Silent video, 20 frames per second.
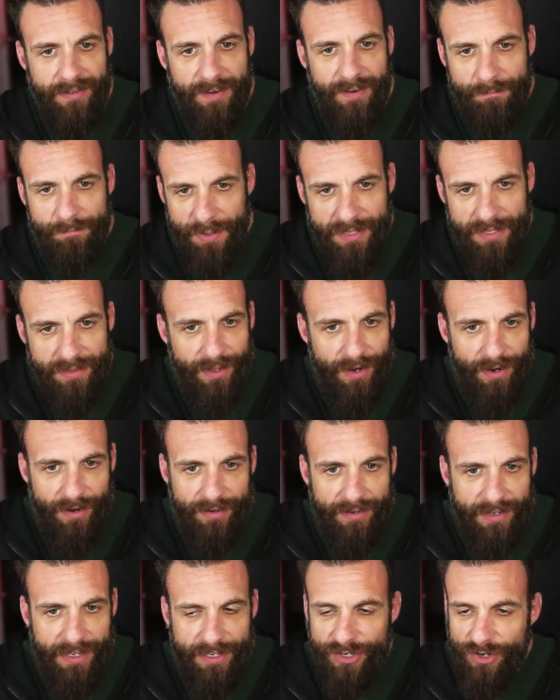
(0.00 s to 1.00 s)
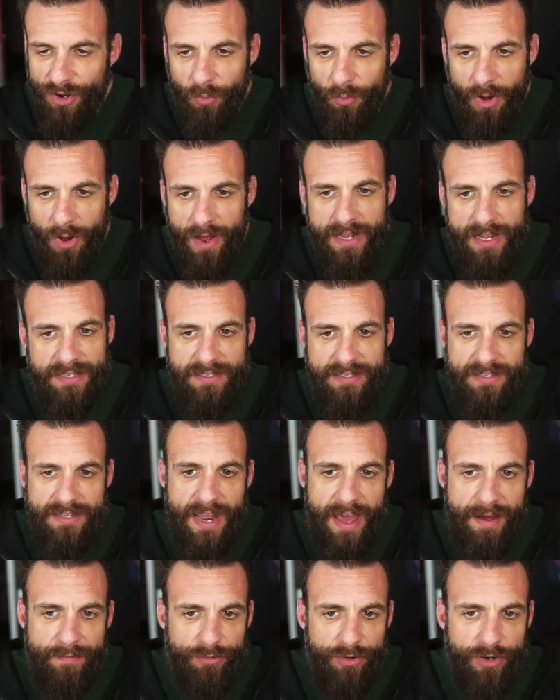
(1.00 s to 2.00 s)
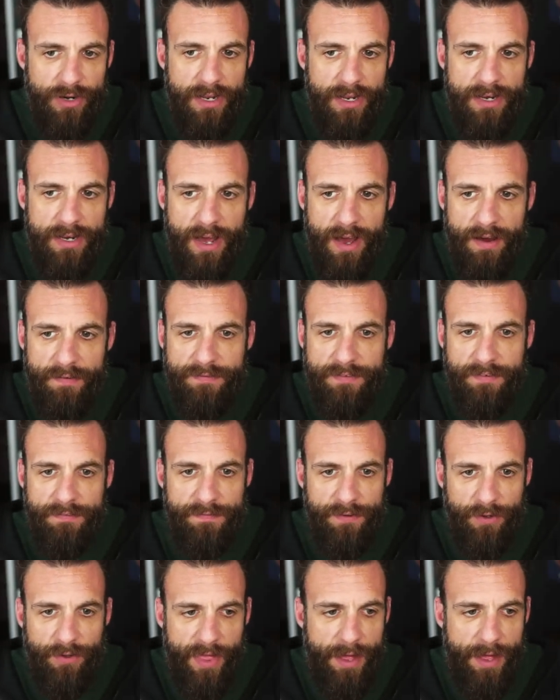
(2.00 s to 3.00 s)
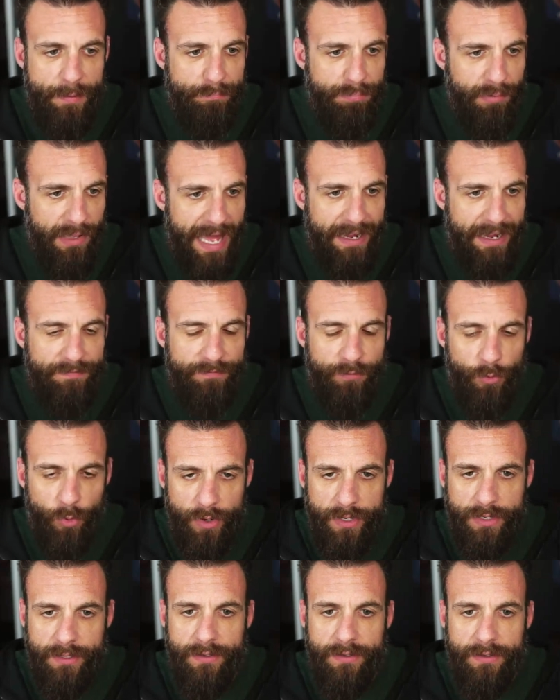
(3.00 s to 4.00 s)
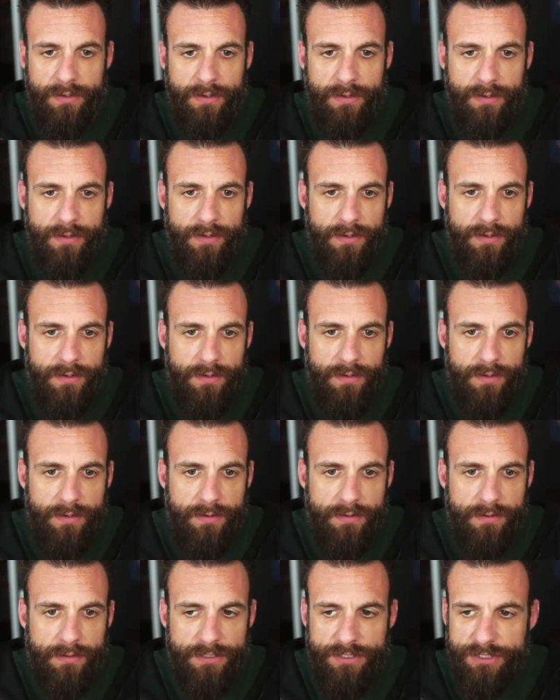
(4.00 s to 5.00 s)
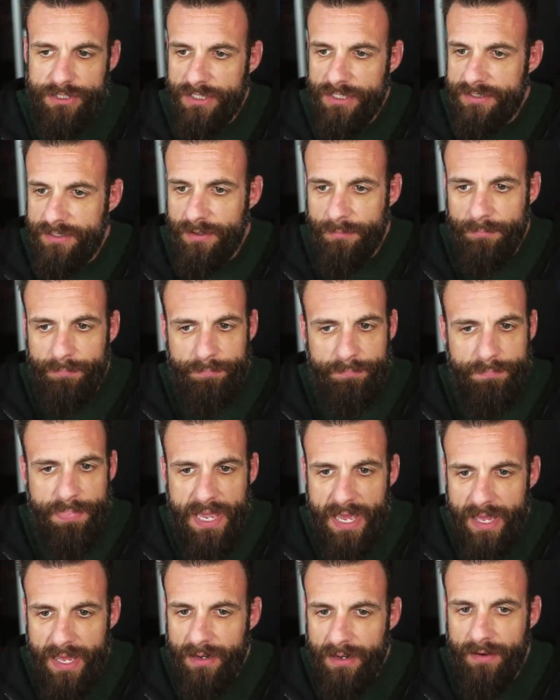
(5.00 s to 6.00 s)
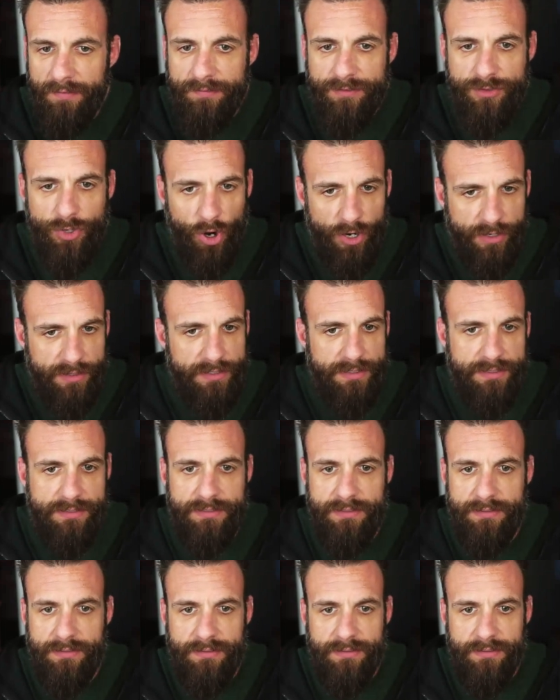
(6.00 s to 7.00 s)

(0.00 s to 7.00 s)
I've been there. And you know what? It's never enough to fill that black void. It's just a pit of darkness.